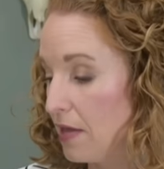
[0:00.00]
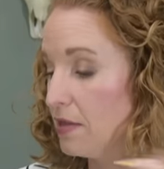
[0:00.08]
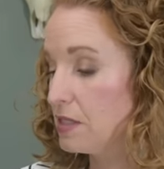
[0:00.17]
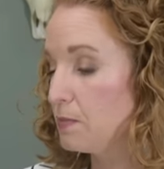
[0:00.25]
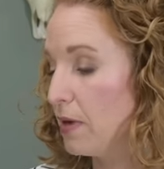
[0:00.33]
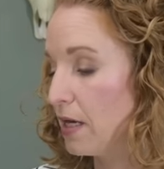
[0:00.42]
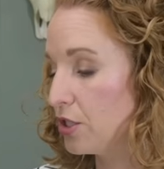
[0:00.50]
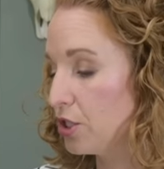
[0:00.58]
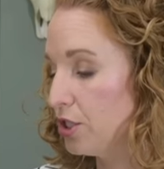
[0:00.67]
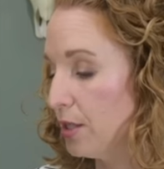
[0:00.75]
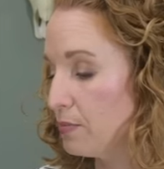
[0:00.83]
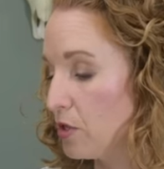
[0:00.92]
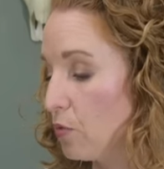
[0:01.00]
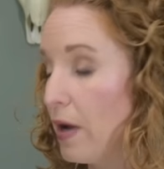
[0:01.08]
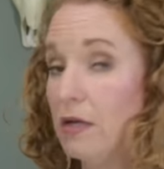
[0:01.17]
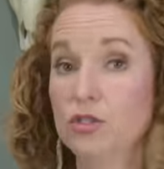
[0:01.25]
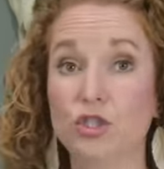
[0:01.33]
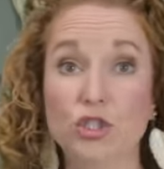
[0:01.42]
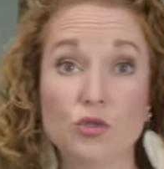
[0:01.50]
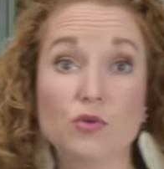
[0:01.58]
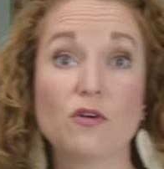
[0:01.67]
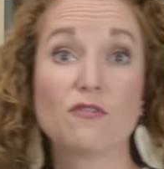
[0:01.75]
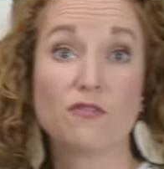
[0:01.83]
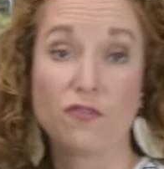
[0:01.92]
And this box ships around
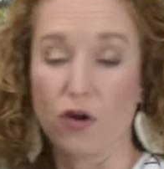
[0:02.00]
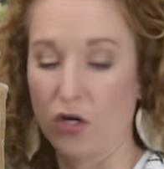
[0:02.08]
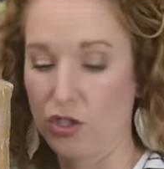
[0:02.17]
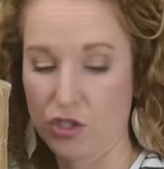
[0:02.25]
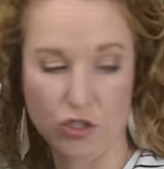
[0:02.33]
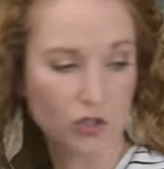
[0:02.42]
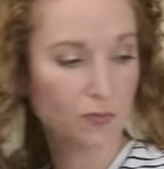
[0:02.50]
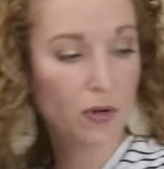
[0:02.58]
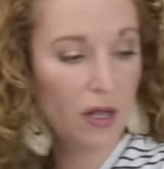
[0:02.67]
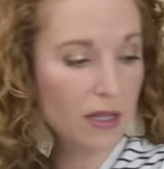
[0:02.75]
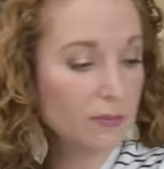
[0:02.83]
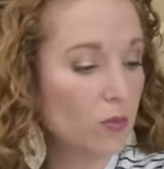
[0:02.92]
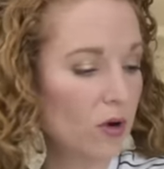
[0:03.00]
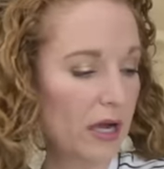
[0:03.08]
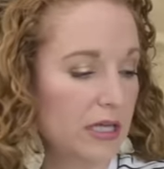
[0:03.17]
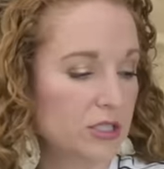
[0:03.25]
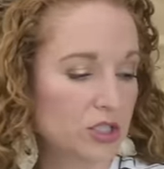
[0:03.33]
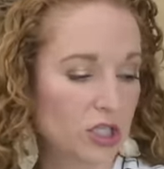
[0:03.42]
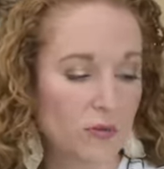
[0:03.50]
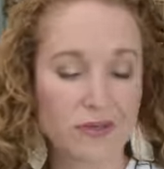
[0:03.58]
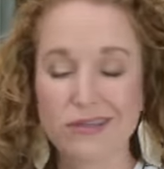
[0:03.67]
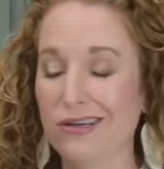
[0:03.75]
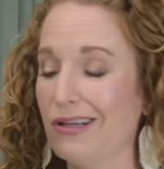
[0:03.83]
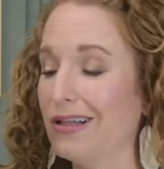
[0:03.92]
June 1st. There's probably more I can share
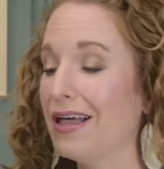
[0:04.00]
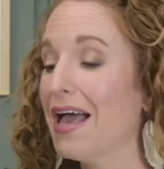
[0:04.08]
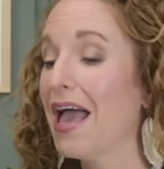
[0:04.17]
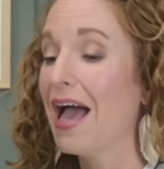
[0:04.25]
with y'all.